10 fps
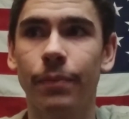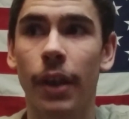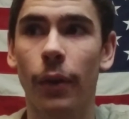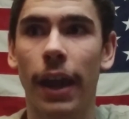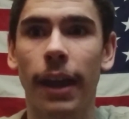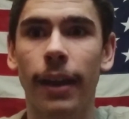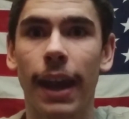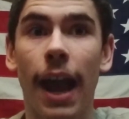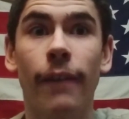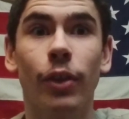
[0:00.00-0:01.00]
okay, and
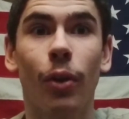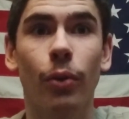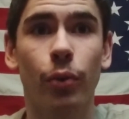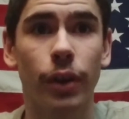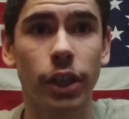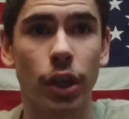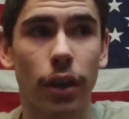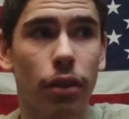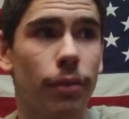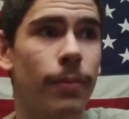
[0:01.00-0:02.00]
have your own
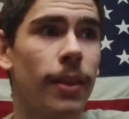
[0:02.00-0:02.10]
traditions.